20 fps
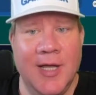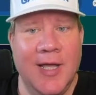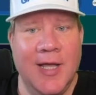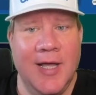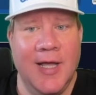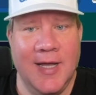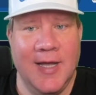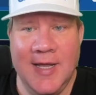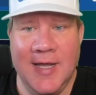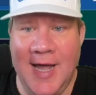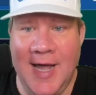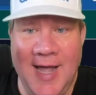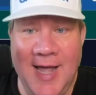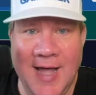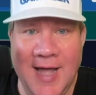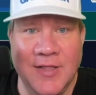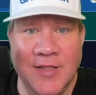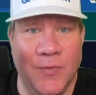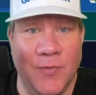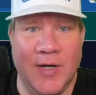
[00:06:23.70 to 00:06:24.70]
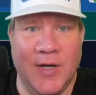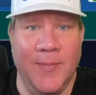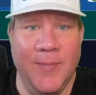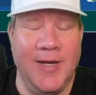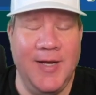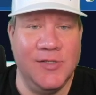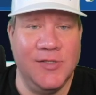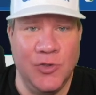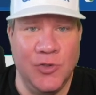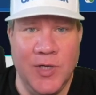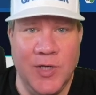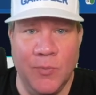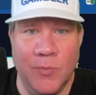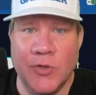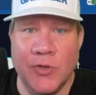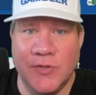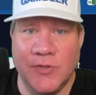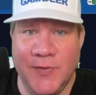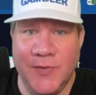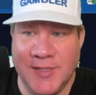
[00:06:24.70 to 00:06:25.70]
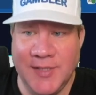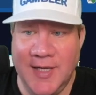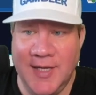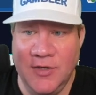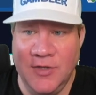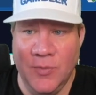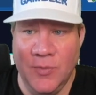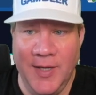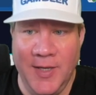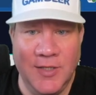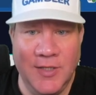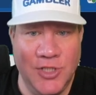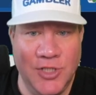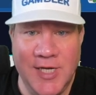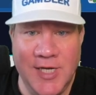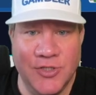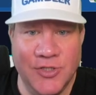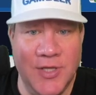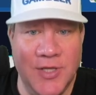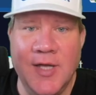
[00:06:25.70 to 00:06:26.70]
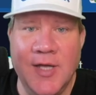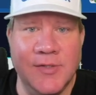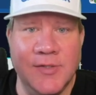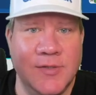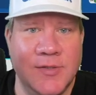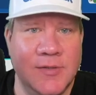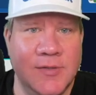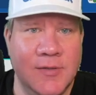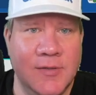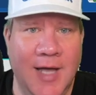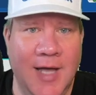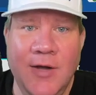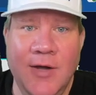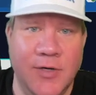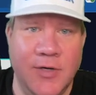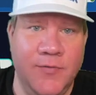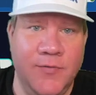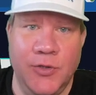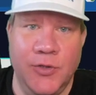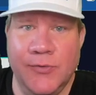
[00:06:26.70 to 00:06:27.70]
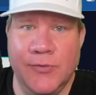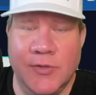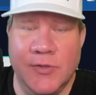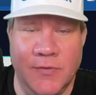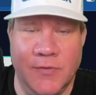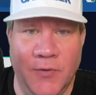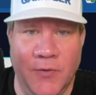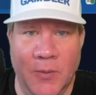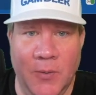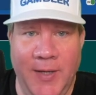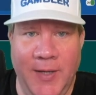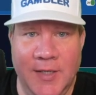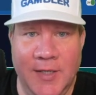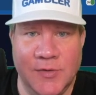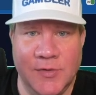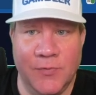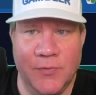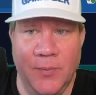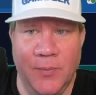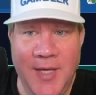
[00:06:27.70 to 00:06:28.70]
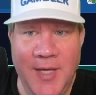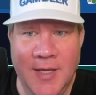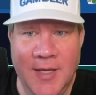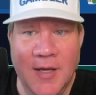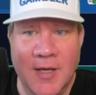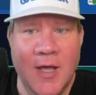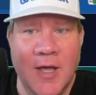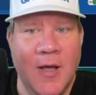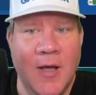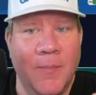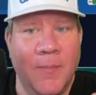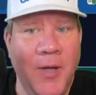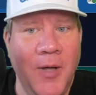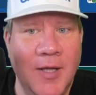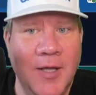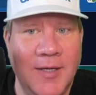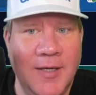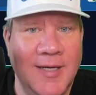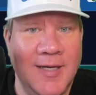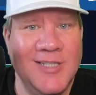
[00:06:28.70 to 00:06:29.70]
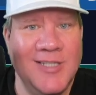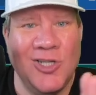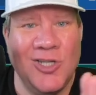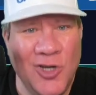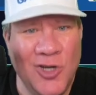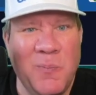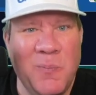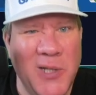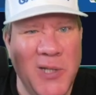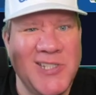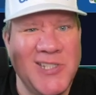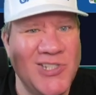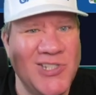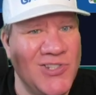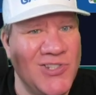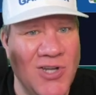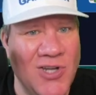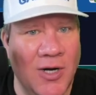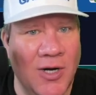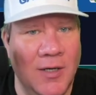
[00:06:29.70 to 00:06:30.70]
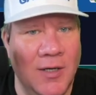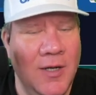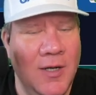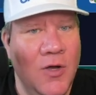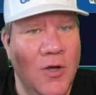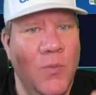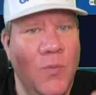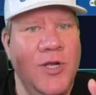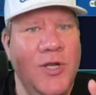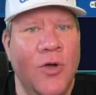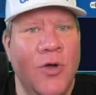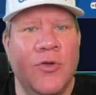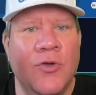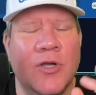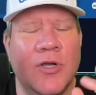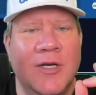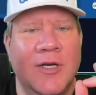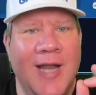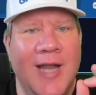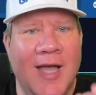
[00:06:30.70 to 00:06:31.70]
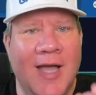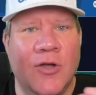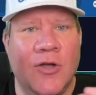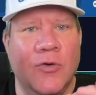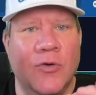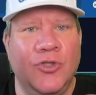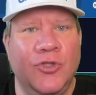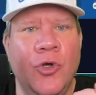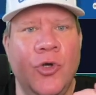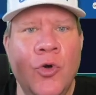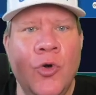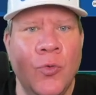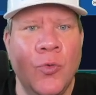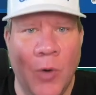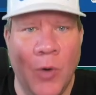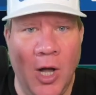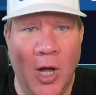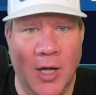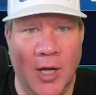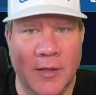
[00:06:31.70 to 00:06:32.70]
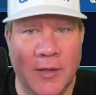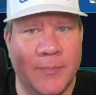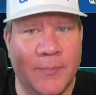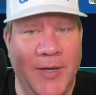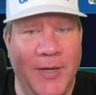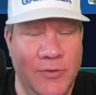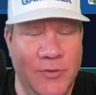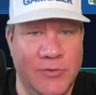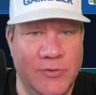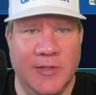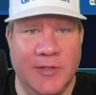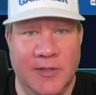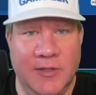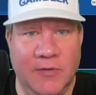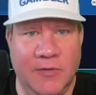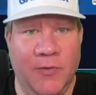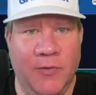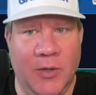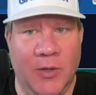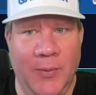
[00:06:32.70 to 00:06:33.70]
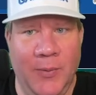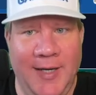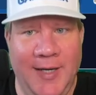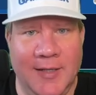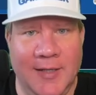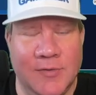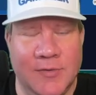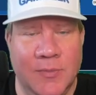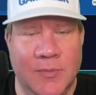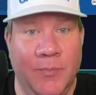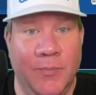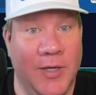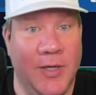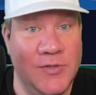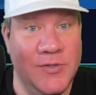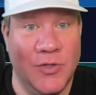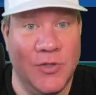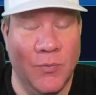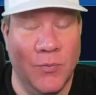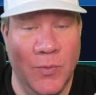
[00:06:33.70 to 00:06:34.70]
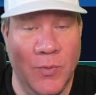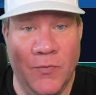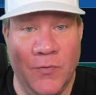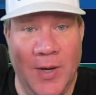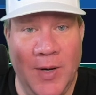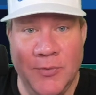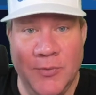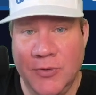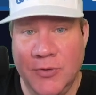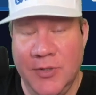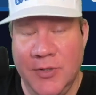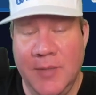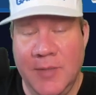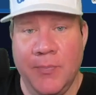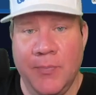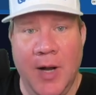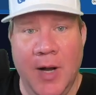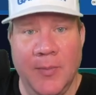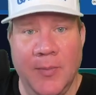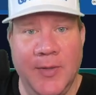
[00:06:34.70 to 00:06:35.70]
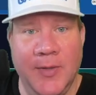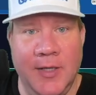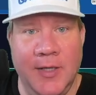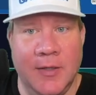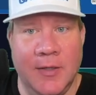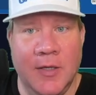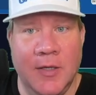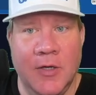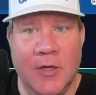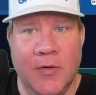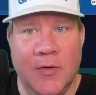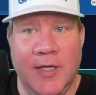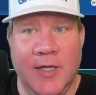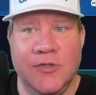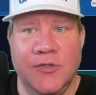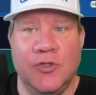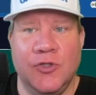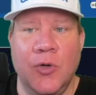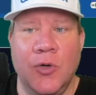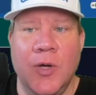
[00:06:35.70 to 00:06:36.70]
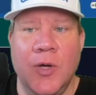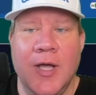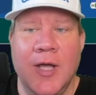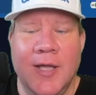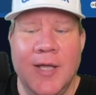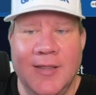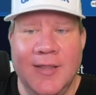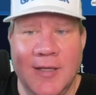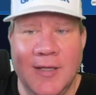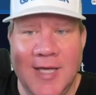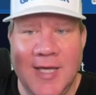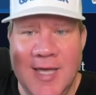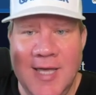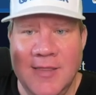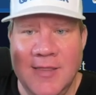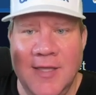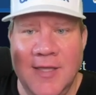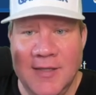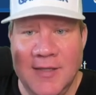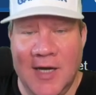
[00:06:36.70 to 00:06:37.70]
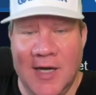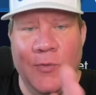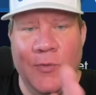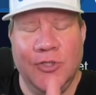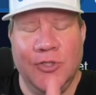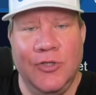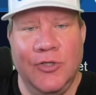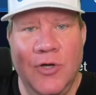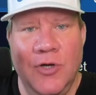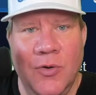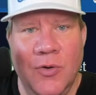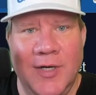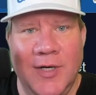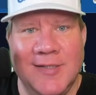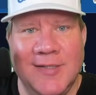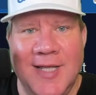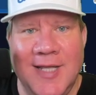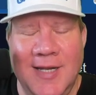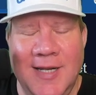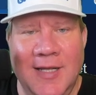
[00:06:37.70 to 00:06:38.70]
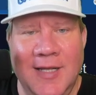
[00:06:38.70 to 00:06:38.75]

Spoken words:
Again, I highly recommend as you get more sophisticated in your betting, change this. I don't even use the default weightings for me, but it's a good place to start. We know you're going to not go too wrong by using the default weightings, but is there room for opportunity? Probably, right? So the key thing that I want you to note is that